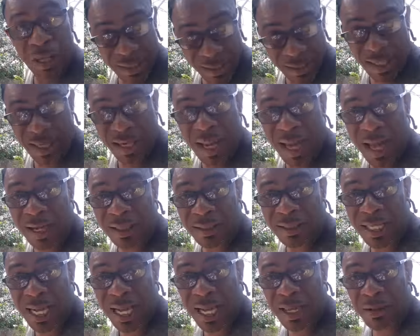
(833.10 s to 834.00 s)
it's a long
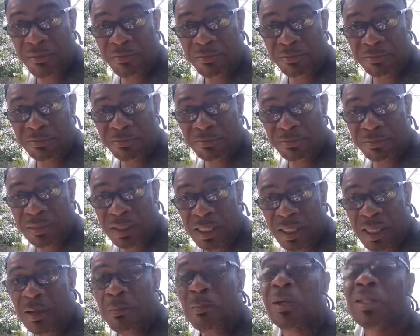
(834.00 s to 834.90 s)
time.
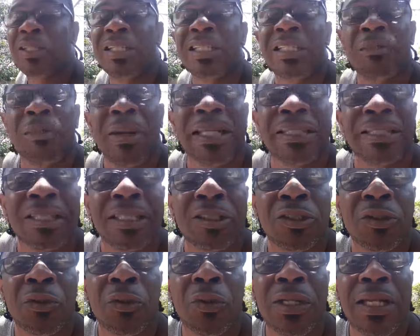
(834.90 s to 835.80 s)
But it's better
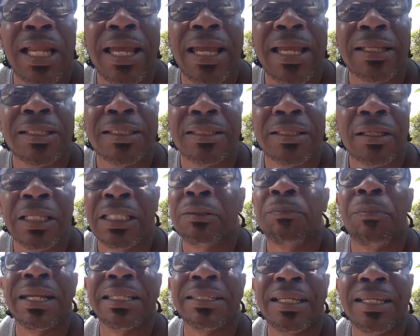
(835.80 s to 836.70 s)
too late. It's
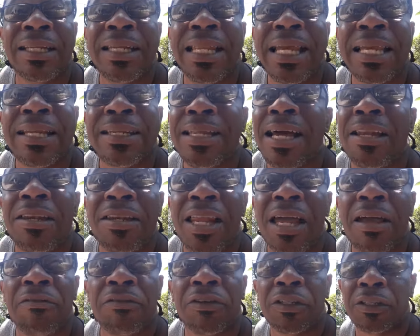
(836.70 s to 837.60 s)
better late than
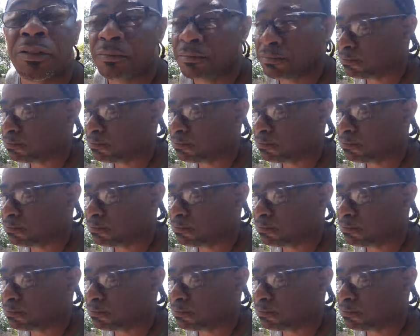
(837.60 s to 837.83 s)
never.